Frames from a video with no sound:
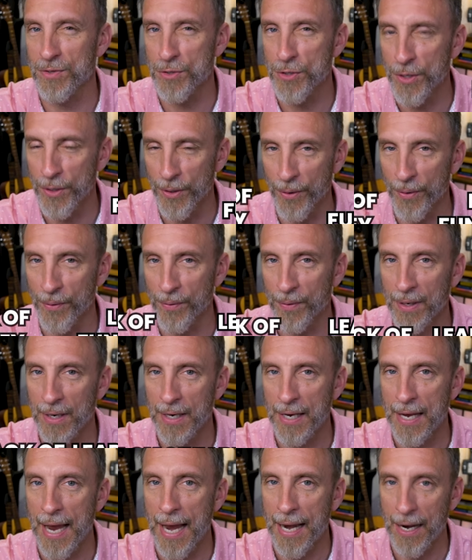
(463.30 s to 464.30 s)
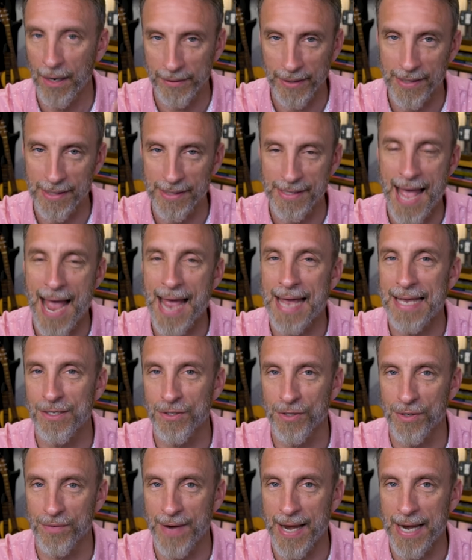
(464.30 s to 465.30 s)
too. And I'll tell you, that
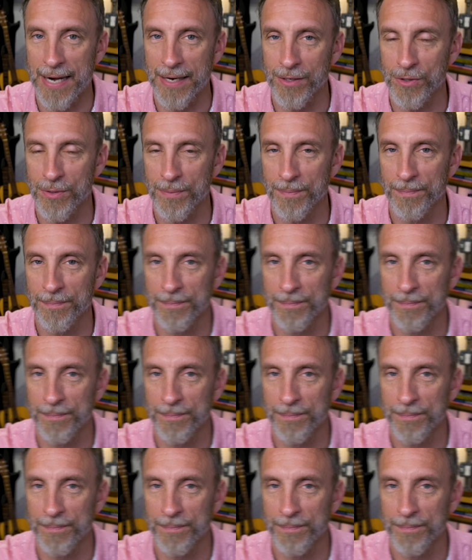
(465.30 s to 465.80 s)
is your advantage.